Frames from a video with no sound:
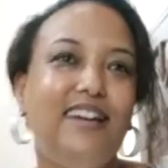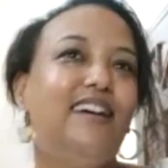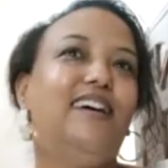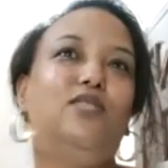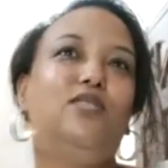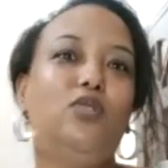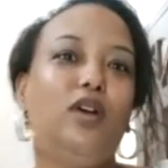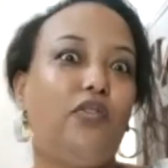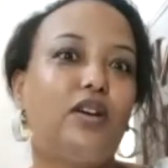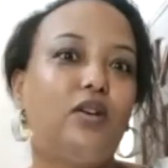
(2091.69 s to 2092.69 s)
And
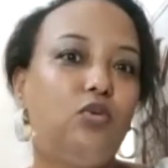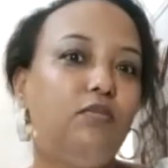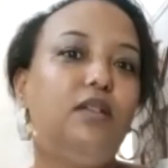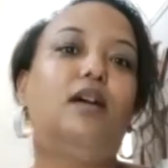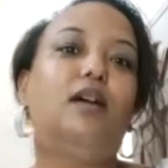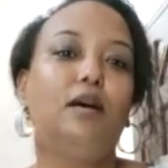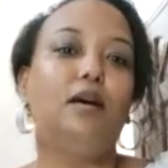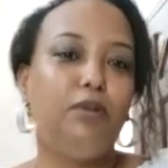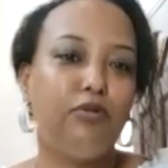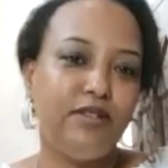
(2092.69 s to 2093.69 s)
African women are
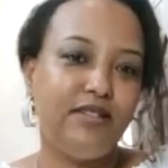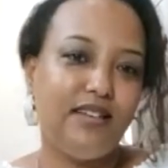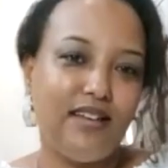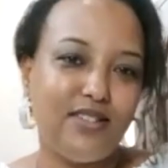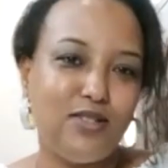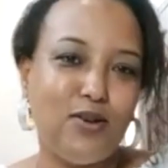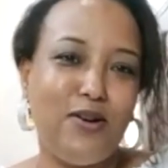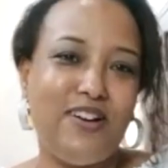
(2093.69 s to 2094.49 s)
double resilient. So